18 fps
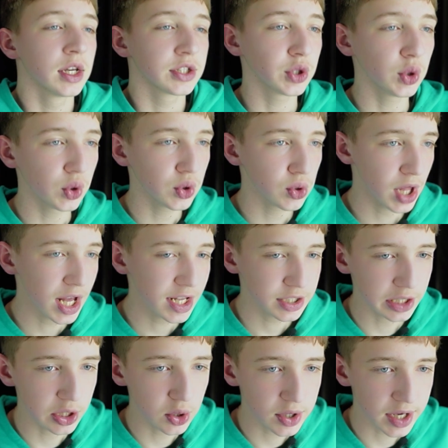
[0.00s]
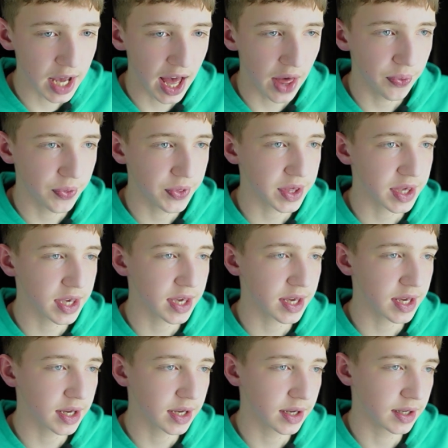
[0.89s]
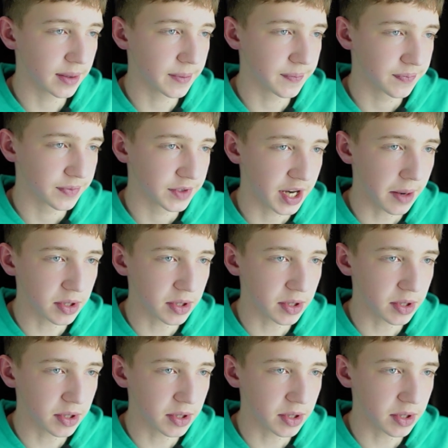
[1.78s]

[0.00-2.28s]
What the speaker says: So let's look at the